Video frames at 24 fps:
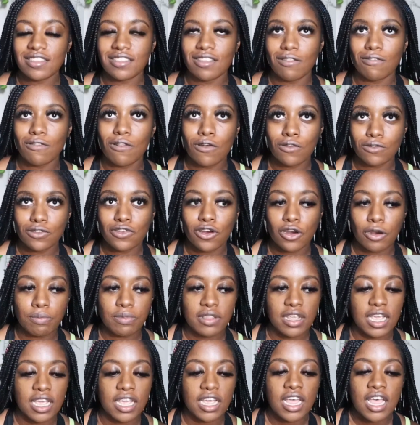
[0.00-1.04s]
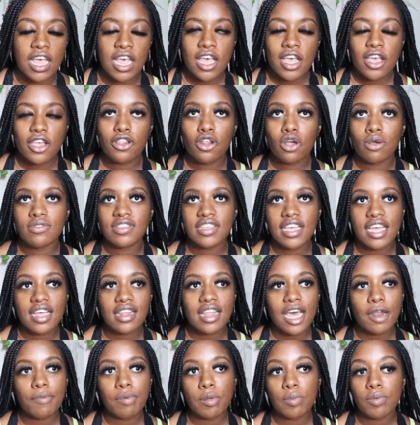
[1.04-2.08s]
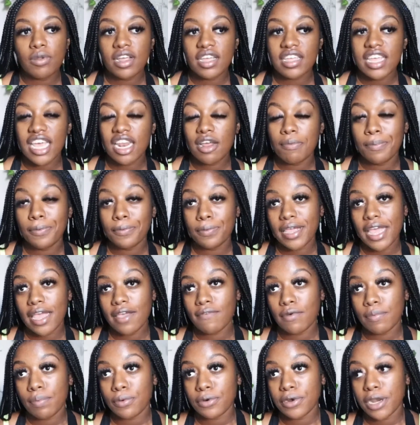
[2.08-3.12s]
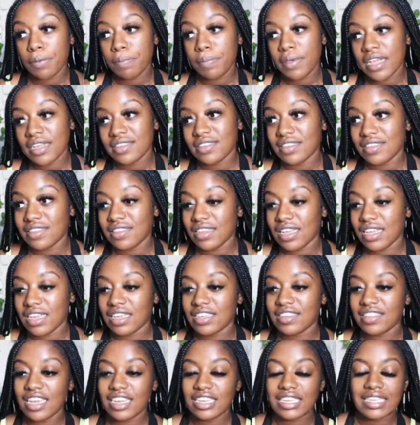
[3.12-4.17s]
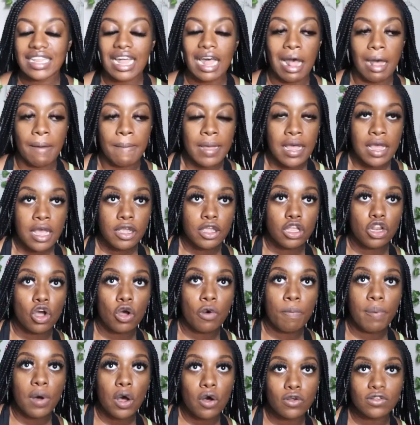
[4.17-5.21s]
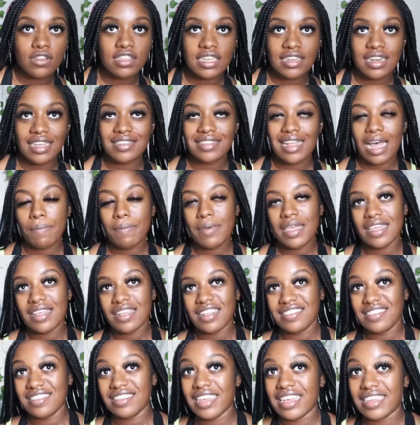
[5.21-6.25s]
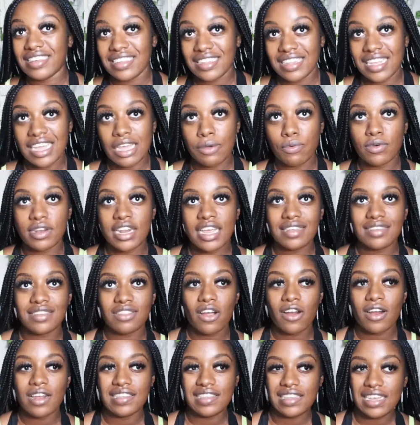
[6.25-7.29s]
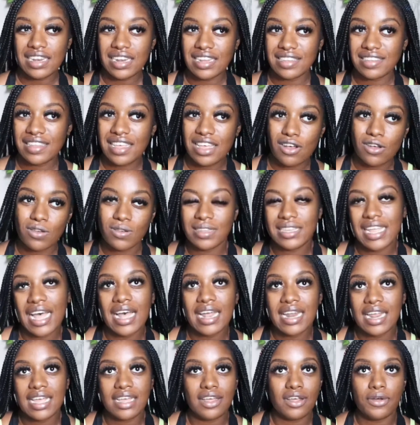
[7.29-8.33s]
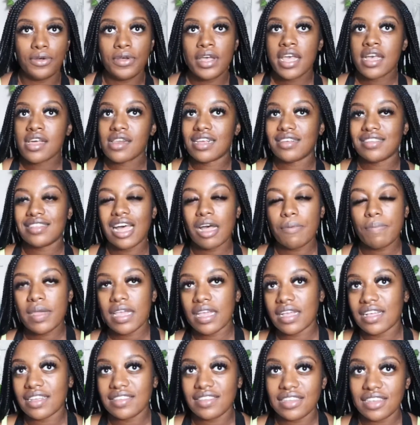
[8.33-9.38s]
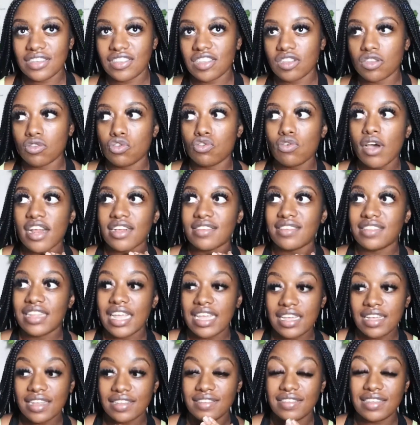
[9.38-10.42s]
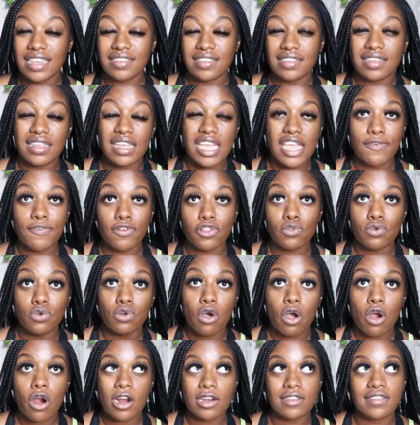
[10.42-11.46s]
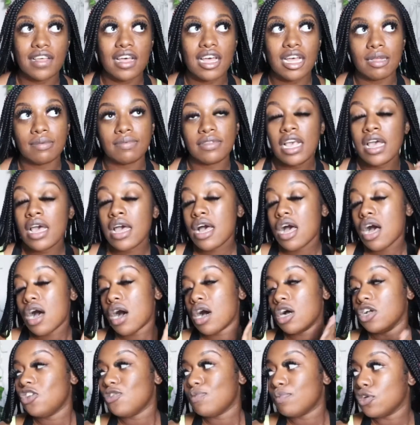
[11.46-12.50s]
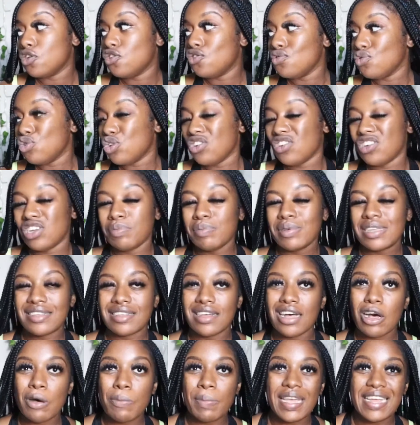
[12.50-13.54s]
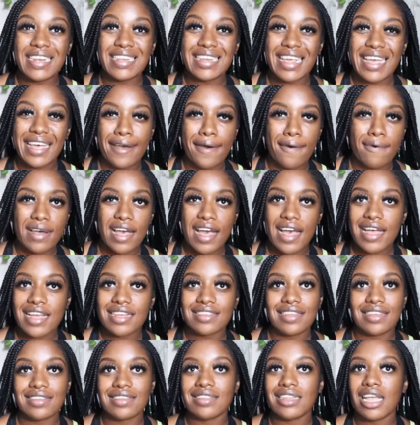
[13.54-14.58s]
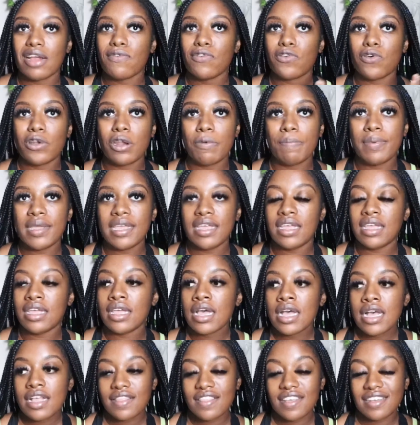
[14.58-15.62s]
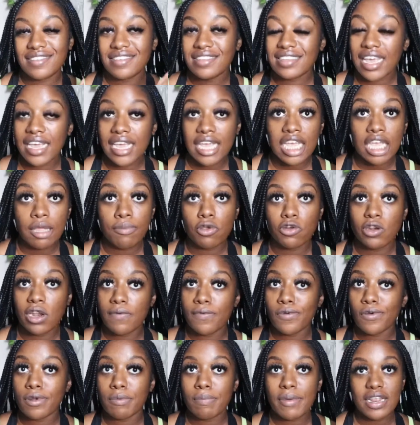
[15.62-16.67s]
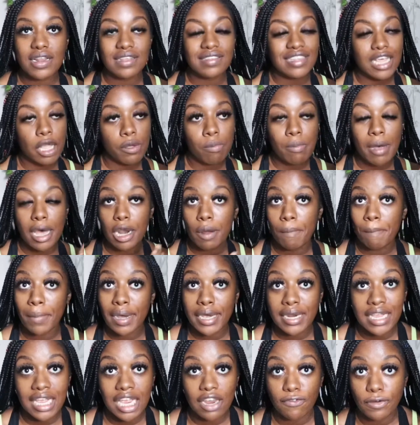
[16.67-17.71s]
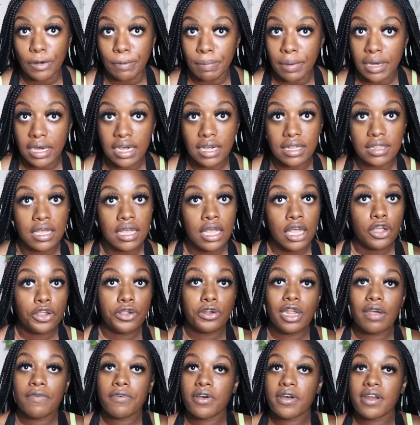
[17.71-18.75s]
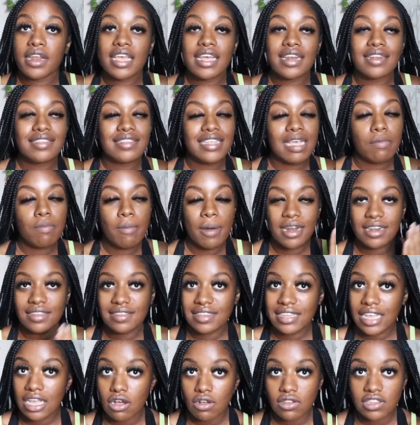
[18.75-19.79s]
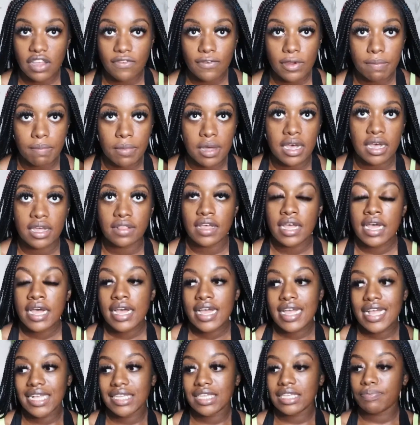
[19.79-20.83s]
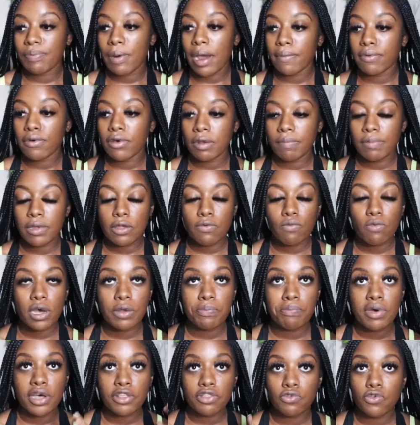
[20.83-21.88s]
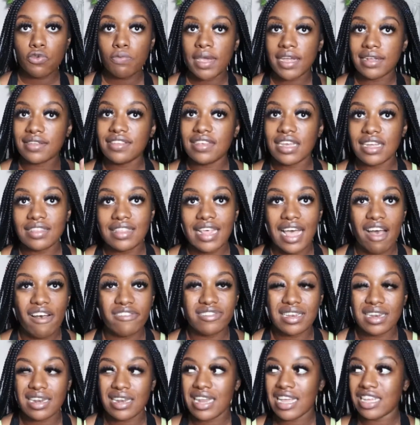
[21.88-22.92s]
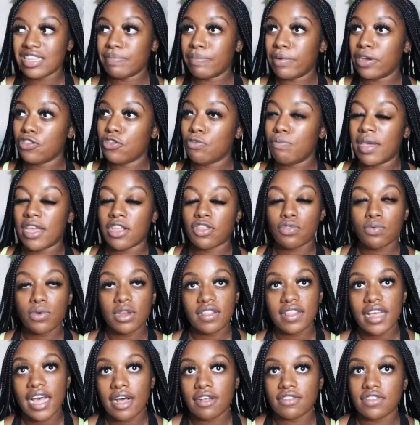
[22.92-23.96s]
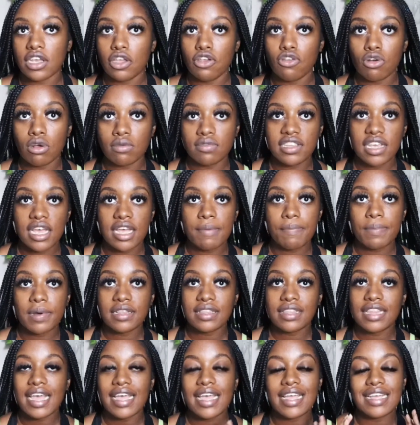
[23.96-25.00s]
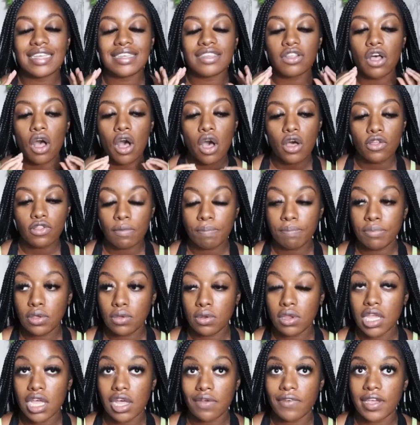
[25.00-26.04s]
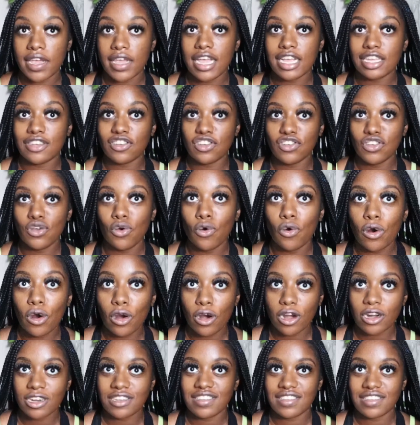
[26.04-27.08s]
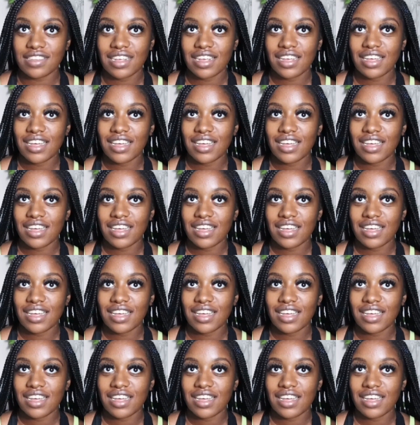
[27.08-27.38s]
it's a long-term thing. You know what I'm saying? A lot of people that gave up on their businesses. They stop, you know, posting. They stop being consistent. When they start seeing the sales die down, they stop being consistent. You gotta stay consistent even through the hard times. Entrepreneurship is up and down, guys. It's never going to be the same. You're never going to make the same amount of money every month. You're never going to get the same amount of sales every month. It's probably going to be one month you make 10,000 and next month you make 3,000. You know what I'm saying? But that is all the beauty of it. It's yours.